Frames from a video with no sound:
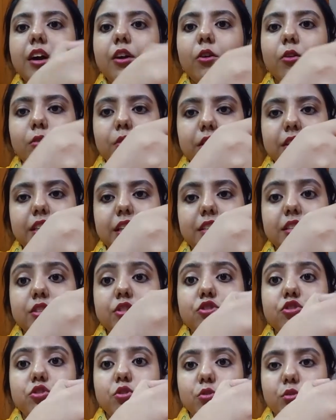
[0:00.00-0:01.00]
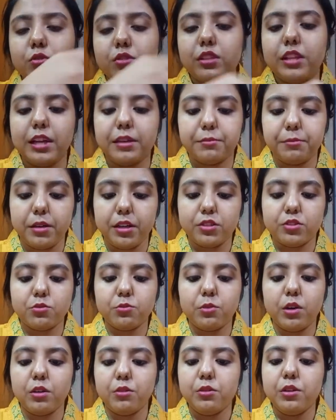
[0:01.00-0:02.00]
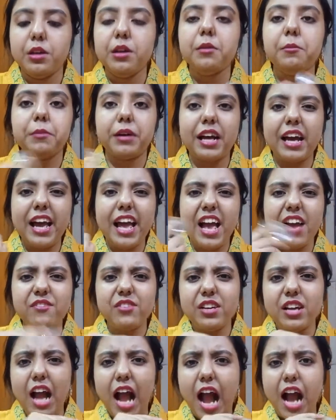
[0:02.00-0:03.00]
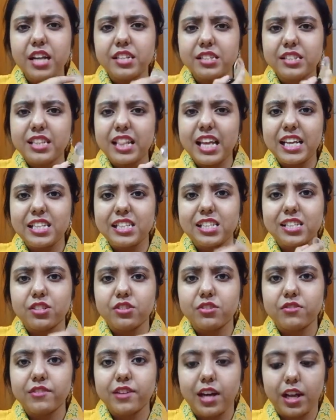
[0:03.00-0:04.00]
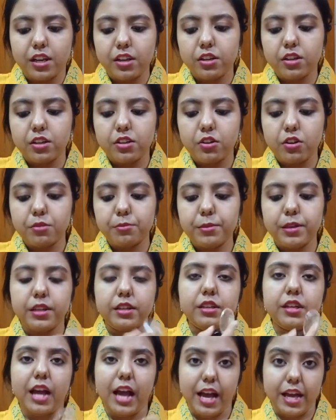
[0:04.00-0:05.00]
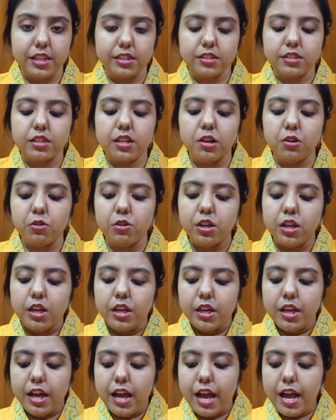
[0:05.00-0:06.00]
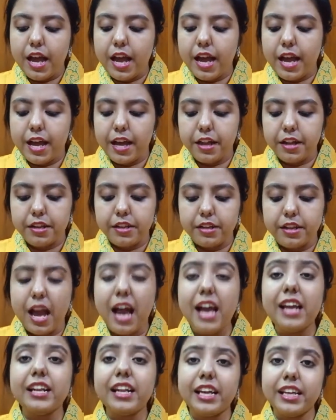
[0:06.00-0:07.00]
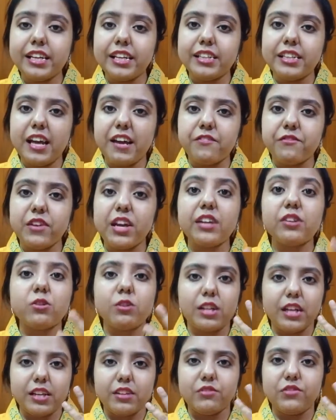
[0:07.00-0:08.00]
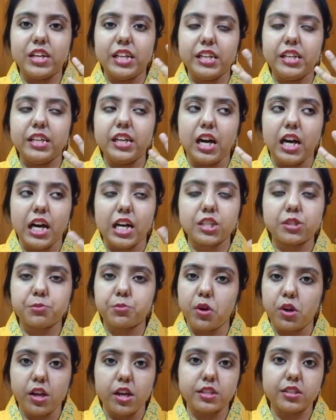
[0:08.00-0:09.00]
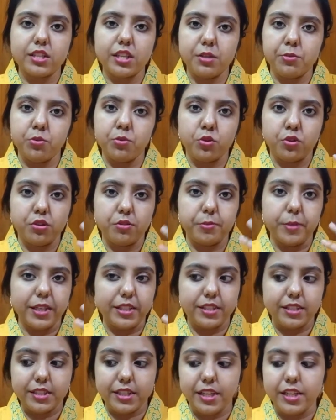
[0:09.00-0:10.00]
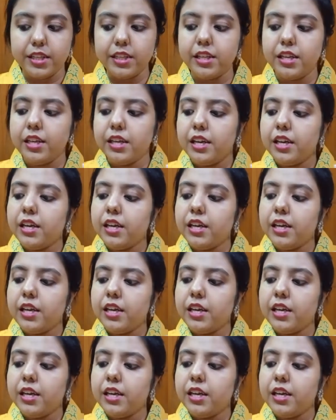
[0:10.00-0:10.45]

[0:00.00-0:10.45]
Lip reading: Oh, it doesn't show that much. Wow. But I have a slight hint of color on my hands now. And I like it that way. I don't like very harsh products anymore on my skin.